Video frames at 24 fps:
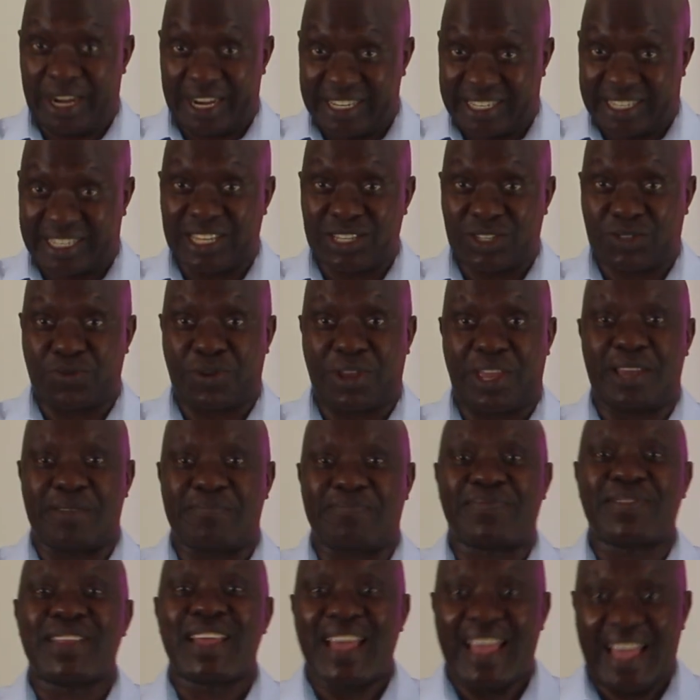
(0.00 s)
listen to
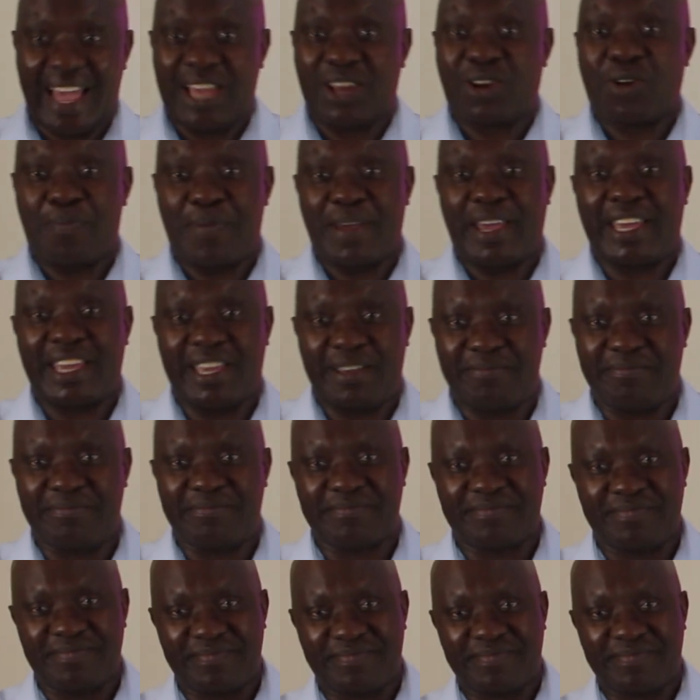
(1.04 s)
Him and obey Him.